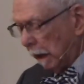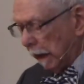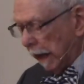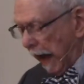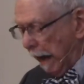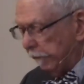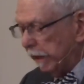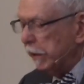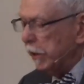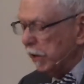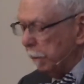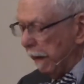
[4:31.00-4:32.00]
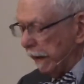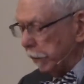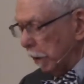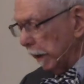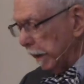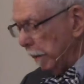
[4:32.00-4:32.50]
Having this
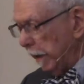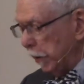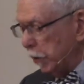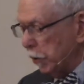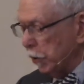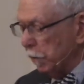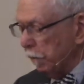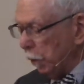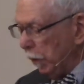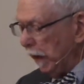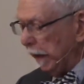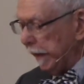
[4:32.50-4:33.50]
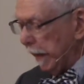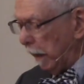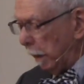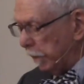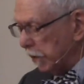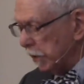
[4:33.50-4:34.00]
mental image really
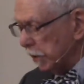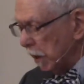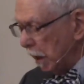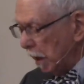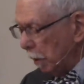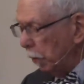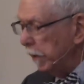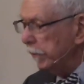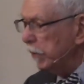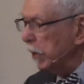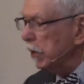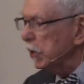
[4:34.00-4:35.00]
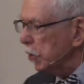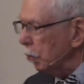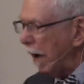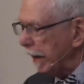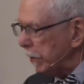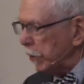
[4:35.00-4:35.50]
helps with
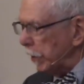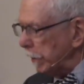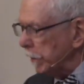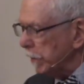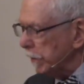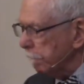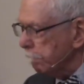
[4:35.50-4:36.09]
distractions.